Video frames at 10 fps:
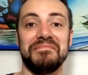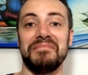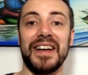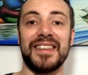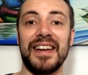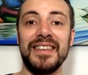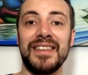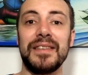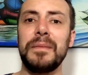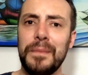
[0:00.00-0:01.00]
Make
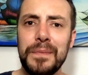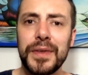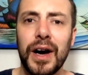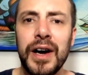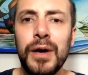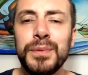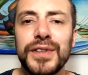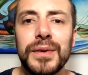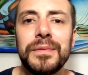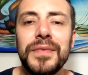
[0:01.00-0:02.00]
sense? I hope
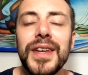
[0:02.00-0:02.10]
so.